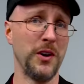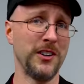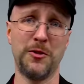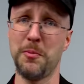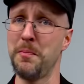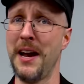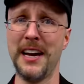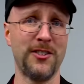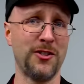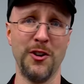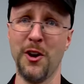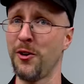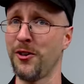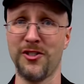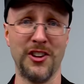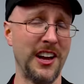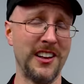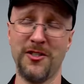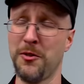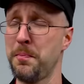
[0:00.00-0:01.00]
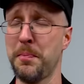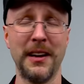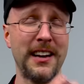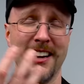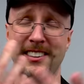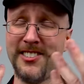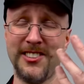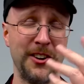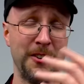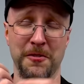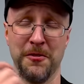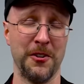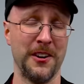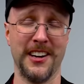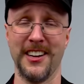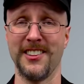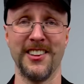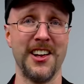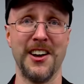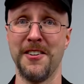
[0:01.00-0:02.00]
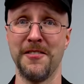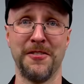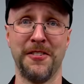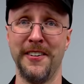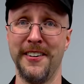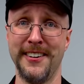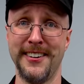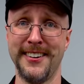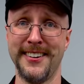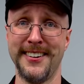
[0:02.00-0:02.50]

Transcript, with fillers: Which makes no sense, but I still friggin' love.